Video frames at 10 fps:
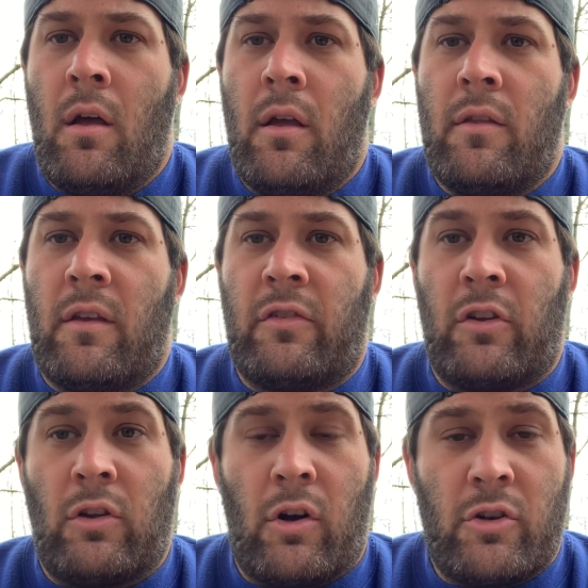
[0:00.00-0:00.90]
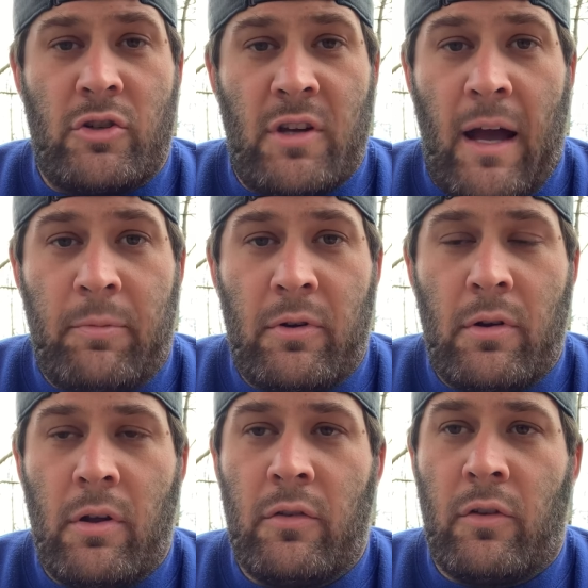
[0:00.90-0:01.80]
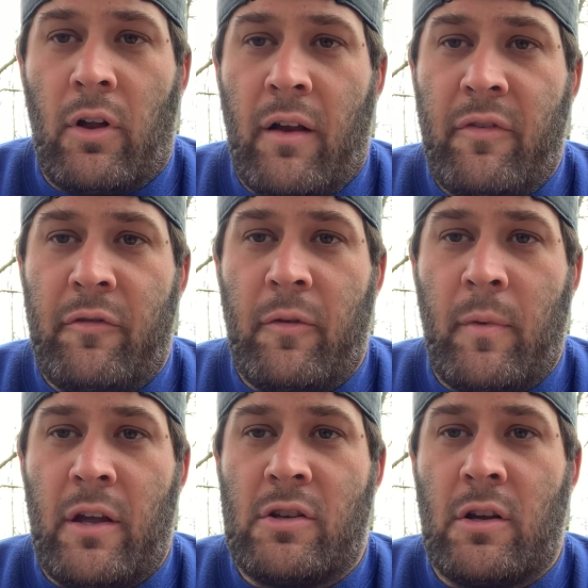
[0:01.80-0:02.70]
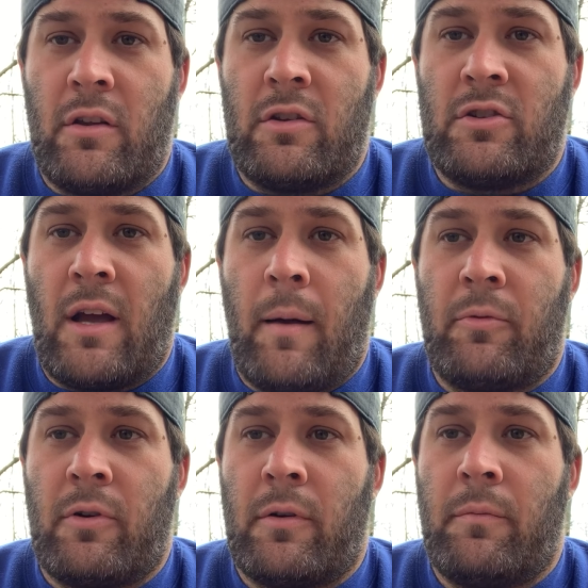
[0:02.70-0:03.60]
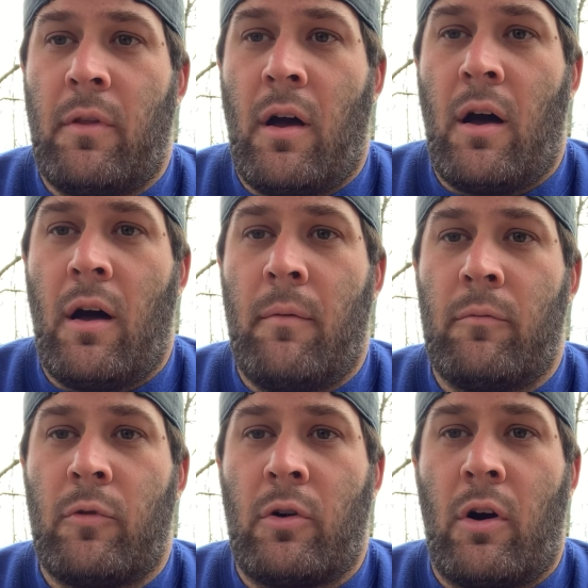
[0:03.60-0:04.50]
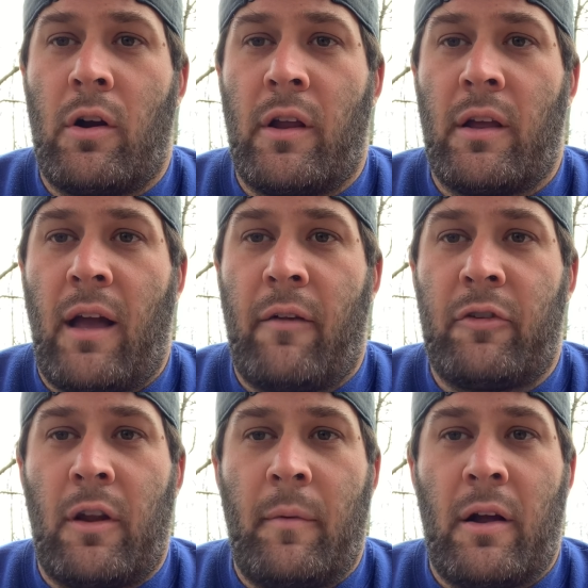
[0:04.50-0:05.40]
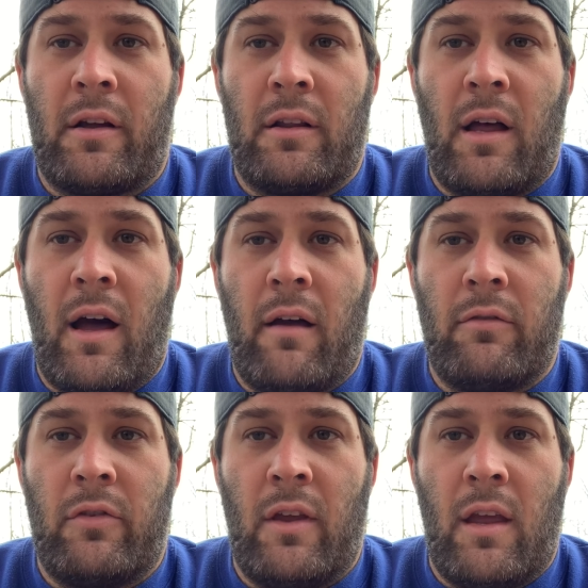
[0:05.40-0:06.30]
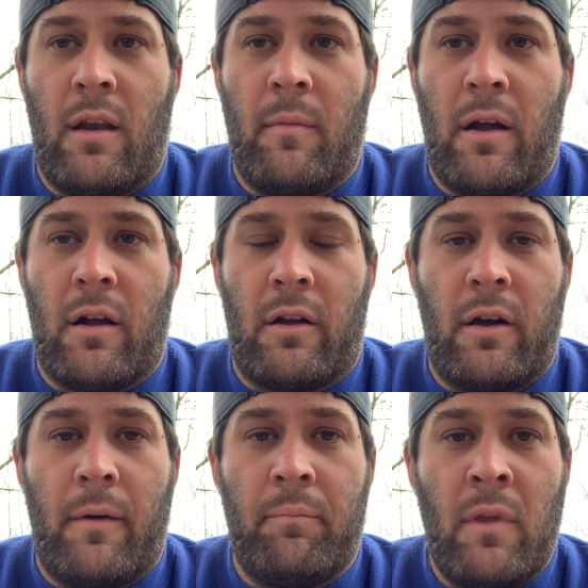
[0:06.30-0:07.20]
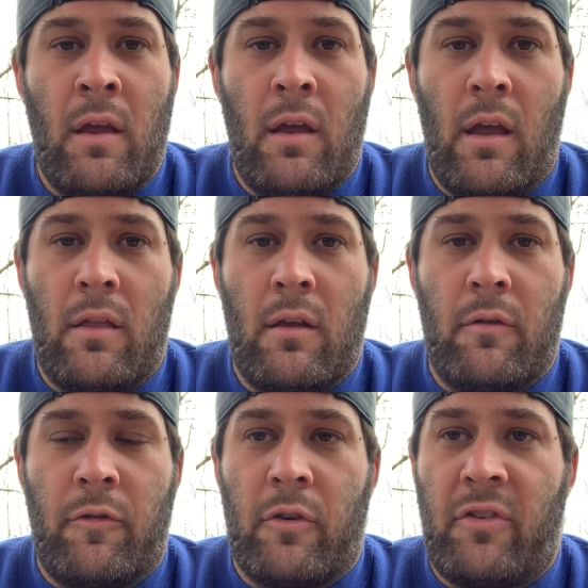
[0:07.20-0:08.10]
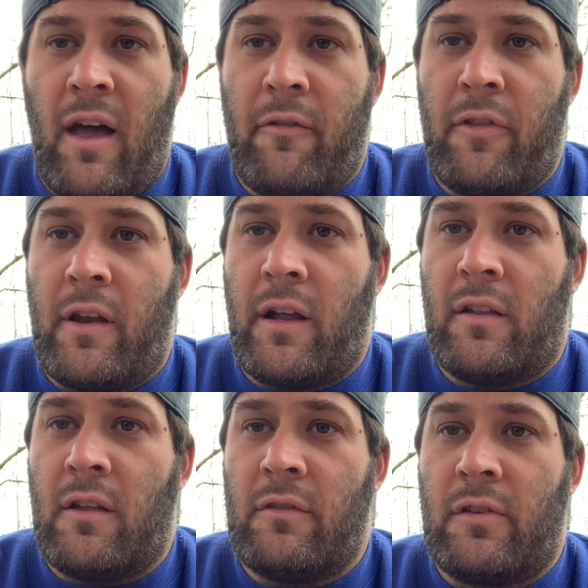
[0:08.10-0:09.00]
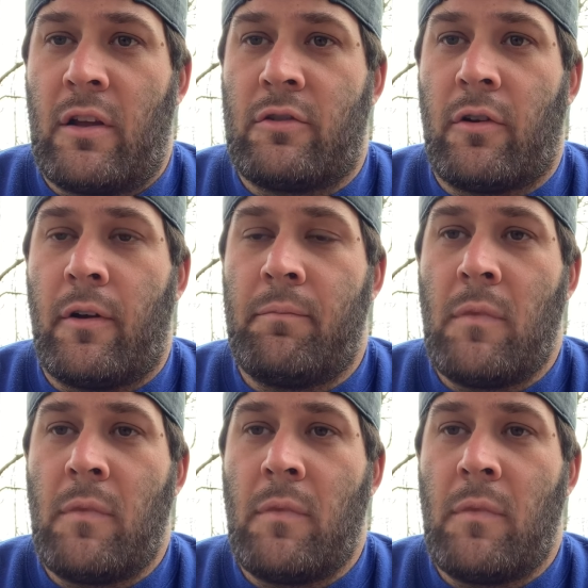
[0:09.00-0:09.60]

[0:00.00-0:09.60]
This is a large chapter. There's a lot of information in this chapter regarding African American lives in America in the first half of the 19th century.